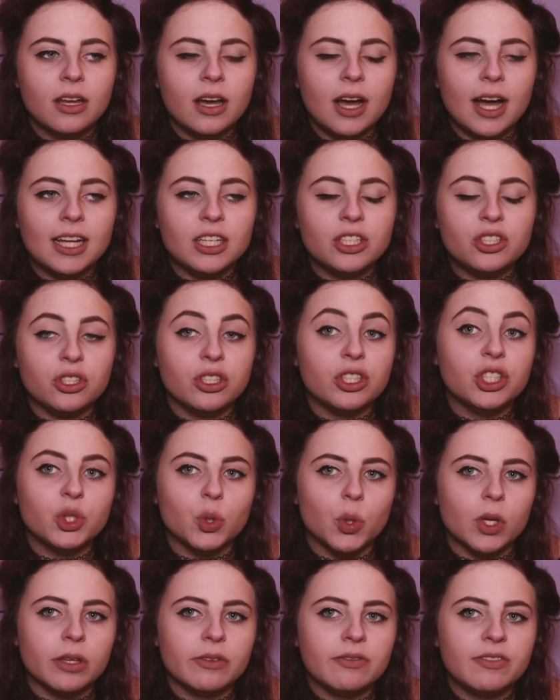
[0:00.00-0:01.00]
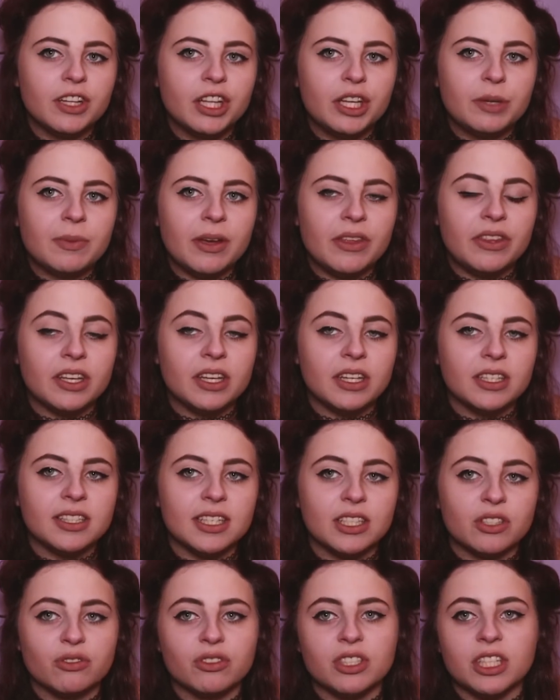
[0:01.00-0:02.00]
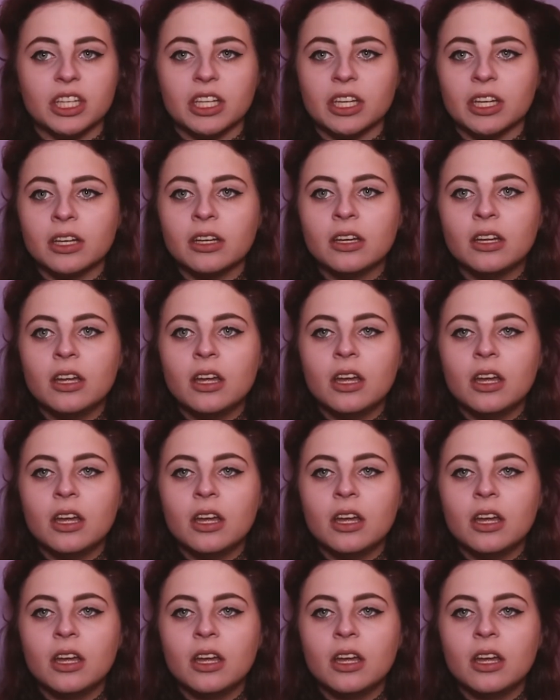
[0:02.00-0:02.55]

I do enjoy the film, I think it's entertaining,